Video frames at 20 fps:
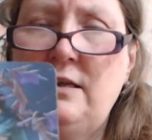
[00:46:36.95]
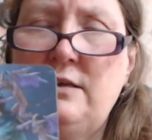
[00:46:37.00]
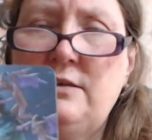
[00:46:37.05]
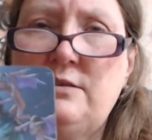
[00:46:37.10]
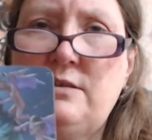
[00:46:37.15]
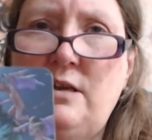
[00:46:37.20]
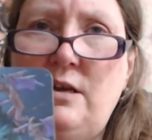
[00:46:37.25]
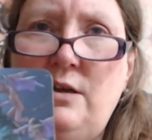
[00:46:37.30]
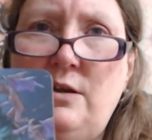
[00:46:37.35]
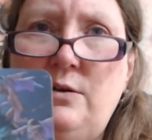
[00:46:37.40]

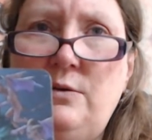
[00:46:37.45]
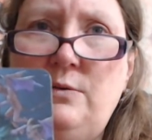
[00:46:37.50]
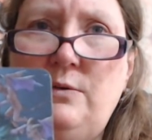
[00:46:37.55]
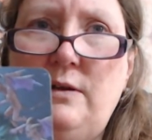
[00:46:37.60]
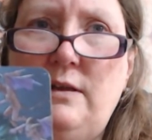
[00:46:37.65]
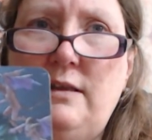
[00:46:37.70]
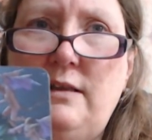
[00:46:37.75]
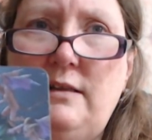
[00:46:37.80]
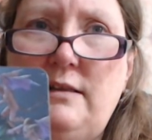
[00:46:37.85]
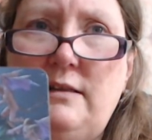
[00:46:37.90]

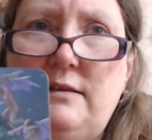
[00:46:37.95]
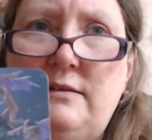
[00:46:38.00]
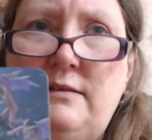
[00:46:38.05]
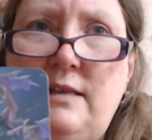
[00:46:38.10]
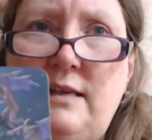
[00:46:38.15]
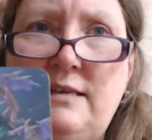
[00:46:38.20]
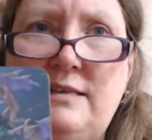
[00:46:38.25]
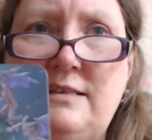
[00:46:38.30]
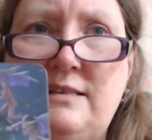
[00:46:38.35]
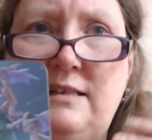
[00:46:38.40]
So
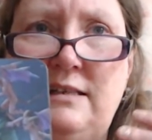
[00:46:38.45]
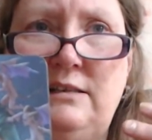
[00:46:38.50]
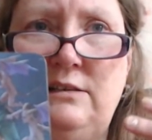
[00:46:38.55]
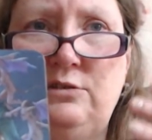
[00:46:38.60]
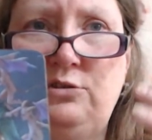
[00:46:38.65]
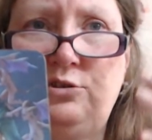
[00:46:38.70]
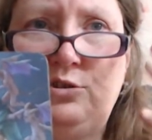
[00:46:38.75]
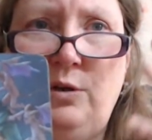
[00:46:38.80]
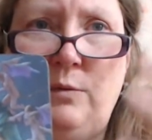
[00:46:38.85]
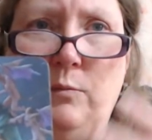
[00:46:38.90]
they're
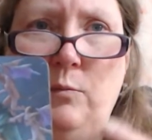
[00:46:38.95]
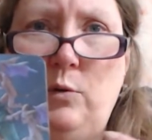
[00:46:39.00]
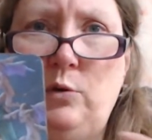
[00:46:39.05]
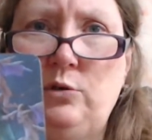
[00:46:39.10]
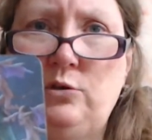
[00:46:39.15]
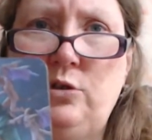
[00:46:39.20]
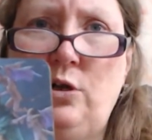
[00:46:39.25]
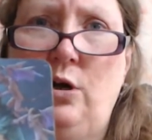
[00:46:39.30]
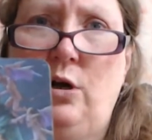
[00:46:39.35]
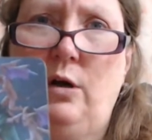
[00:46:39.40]
still
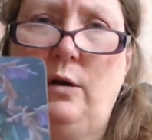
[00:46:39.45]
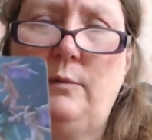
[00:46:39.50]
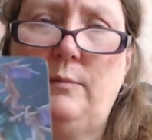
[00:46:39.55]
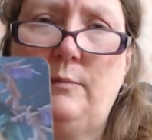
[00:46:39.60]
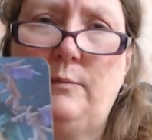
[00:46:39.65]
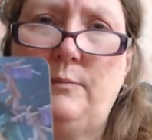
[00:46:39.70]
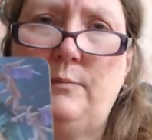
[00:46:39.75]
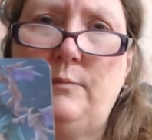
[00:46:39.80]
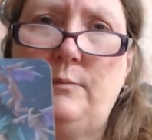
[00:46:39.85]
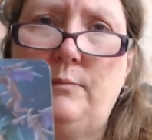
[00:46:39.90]
jumbled up
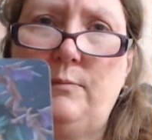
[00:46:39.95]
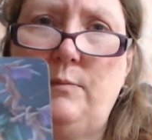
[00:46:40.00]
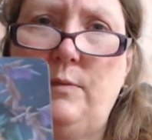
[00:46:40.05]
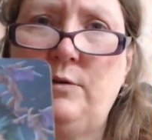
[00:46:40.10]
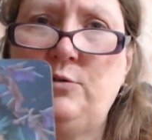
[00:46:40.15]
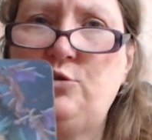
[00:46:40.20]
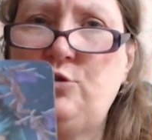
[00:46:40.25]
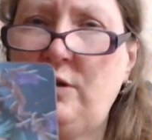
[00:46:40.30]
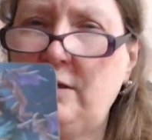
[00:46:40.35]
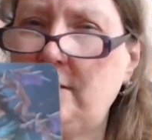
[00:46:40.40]

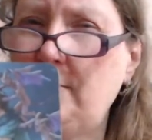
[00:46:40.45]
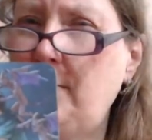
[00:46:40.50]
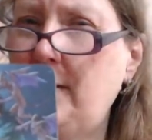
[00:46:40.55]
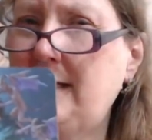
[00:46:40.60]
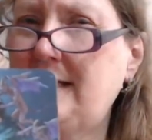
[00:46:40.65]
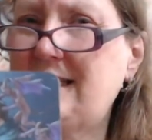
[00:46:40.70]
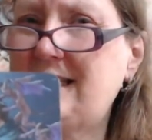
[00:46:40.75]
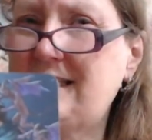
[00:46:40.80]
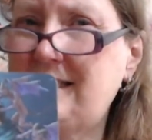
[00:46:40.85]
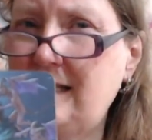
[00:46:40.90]
and trying to
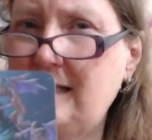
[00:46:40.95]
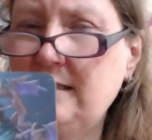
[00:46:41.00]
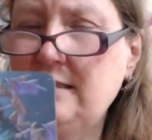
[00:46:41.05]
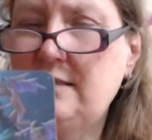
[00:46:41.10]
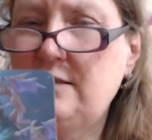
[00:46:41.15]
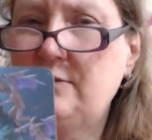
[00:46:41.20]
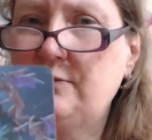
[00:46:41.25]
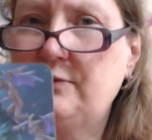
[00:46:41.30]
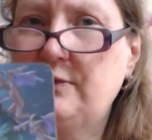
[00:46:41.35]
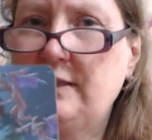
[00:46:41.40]
make
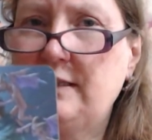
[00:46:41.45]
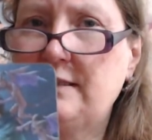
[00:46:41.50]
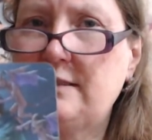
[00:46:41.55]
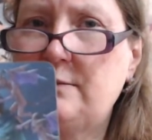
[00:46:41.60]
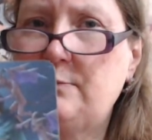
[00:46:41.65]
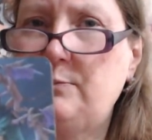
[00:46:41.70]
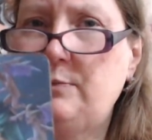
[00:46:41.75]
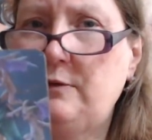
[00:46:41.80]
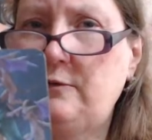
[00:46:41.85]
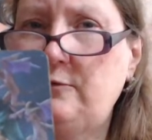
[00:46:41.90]
sense of it
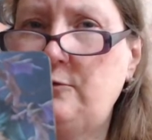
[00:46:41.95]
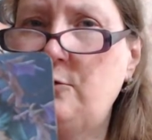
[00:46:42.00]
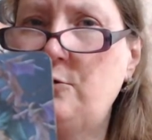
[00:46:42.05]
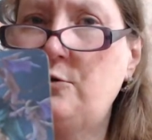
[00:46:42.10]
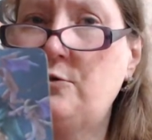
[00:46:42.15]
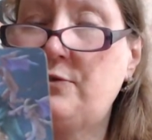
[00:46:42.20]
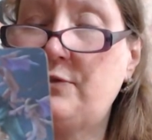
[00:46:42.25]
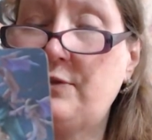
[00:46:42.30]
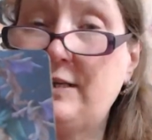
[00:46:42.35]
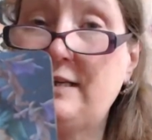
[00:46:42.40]

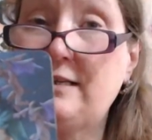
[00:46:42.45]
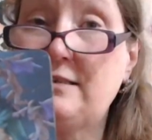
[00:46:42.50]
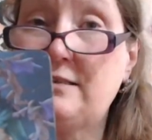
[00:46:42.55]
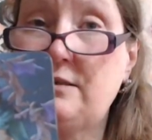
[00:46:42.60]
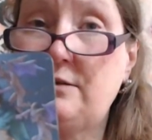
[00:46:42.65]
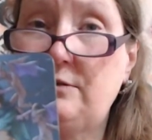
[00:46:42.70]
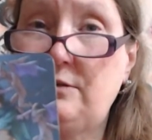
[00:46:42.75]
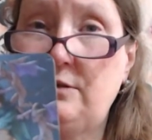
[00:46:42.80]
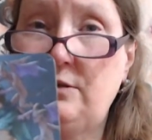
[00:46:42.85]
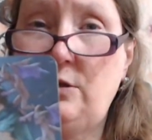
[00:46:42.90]
before things
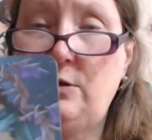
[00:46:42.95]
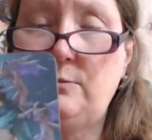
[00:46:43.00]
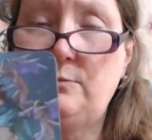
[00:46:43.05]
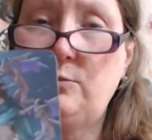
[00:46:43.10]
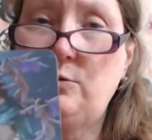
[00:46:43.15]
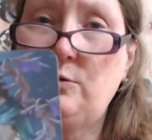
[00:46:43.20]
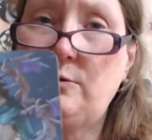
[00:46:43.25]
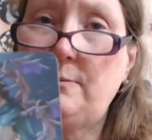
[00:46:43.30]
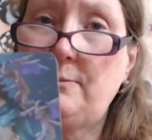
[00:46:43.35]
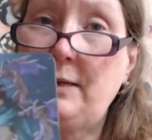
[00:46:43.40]
are a lot
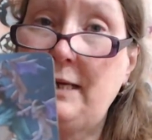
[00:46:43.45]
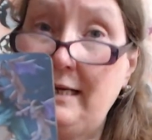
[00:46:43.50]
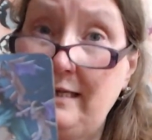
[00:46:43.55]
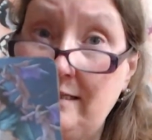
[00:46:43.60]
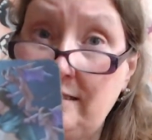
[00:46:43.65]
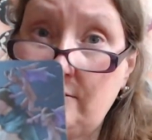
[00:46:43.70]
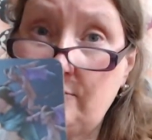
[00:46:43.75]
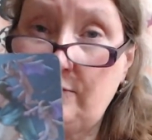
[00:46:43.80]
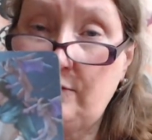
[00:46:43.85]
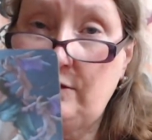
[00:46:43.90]
more
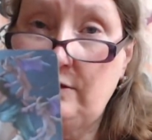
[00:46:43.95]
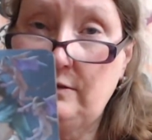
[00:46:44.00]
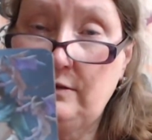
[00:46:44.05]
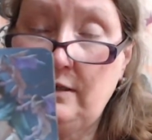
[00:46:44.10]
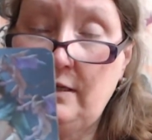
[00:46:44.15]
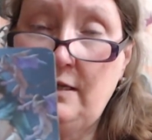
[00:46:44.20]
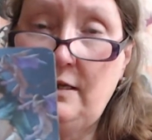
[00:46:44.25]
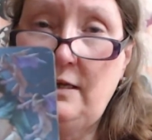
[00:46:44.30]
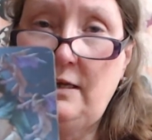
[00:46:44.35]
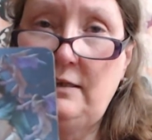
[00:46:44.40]
peaceful
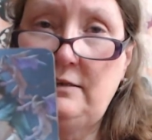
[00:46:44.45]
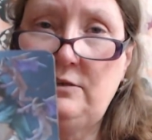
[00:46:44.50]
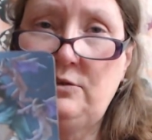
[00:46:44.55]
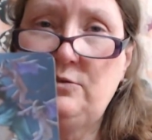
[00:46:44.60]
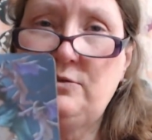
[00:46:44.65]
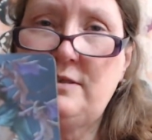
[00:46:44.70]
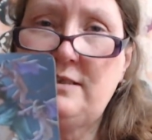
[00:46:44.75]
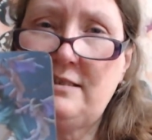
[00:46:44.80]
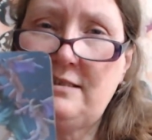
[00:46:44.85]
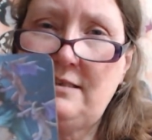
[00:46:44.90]
and
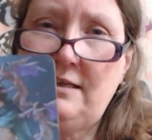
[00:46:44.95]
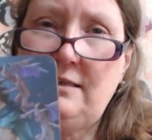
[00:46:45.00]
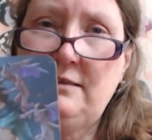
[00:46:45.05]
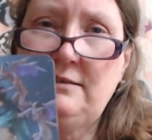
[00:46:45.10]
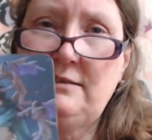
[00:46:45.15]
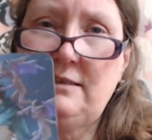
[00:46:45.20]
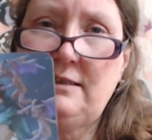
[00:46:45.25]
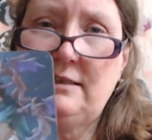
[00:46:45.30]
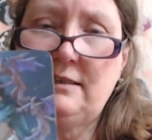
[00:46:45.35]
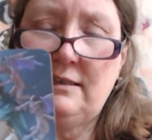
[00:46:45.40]

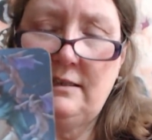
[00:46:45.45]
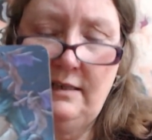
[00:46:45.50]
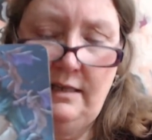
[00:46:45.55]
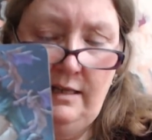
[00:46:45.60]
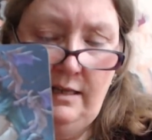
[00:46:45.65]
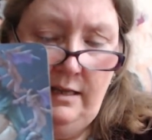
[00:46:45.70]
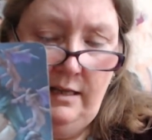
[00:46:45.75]
understanding.